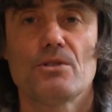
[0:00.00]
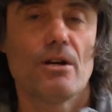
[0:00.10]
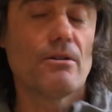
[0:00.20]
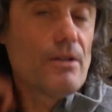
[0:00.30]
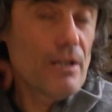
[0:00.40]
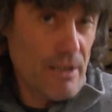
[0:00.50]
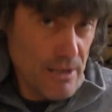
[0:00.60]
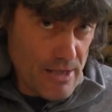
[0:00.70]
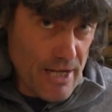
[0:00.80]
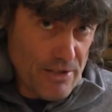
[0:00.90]
So
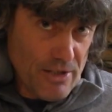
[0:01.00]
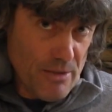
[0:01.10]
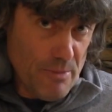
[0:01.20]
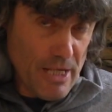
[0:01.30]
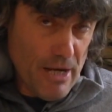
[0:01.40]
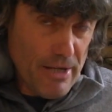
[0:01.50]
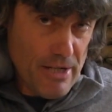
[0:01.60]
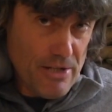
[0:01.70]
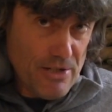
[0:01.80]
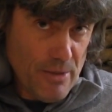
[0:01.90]
that's going to be going
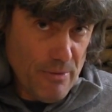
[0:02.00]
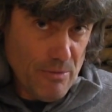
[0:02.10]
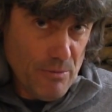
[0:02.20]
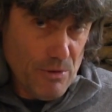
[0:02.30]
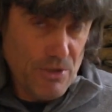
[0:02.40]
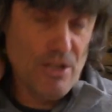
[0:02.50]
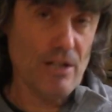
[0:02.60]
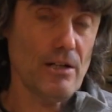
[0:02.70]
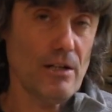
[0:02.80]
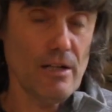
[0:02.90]
into some of the more
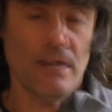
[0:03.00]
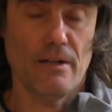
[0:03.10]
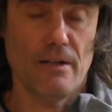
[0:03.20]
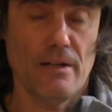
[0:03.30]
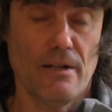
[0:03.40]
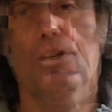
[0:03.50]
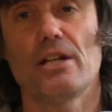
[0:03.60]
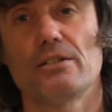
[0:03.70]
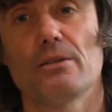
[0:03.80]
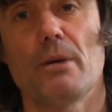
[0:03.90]
subtle
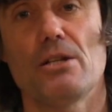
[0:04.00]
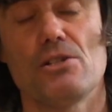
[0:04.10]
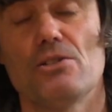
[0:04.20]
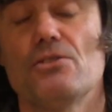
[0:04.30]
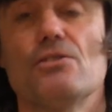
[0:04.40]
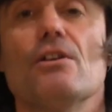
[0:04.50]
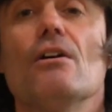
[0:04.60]
energetic dimensions